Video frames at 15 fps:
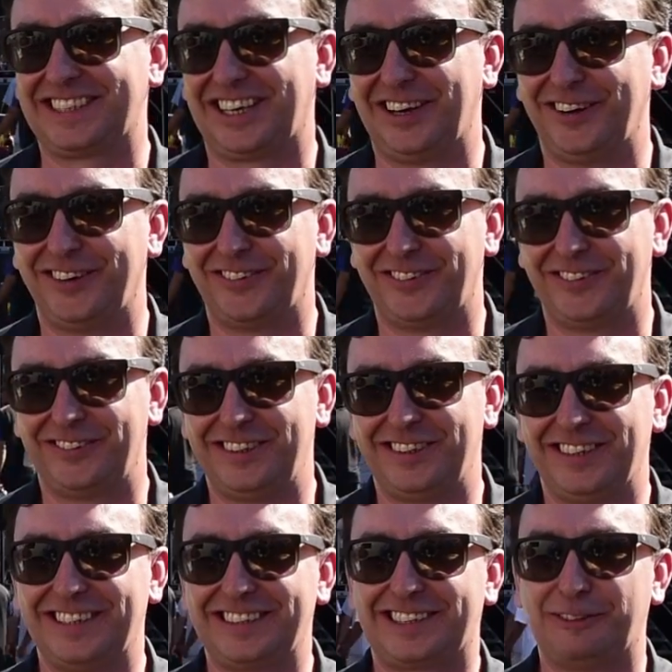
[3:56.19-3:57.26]
So
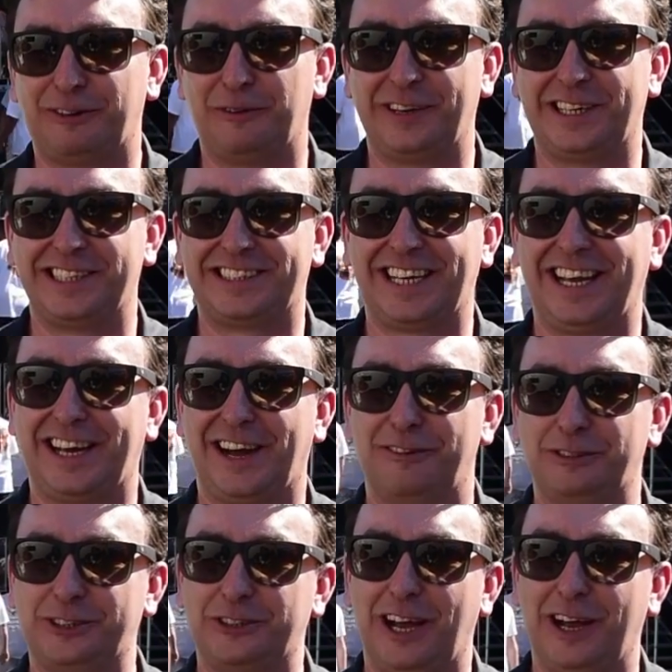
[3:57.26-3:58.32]
let's see what we can take
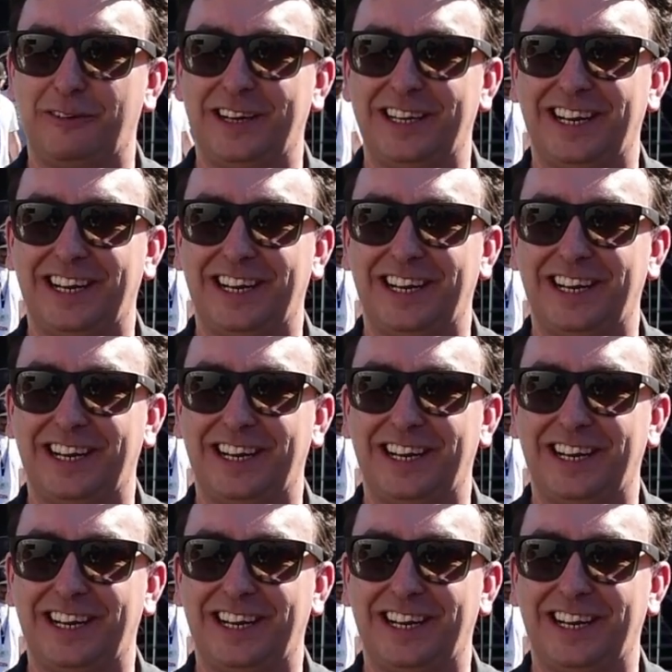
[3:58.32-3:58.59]
over drag week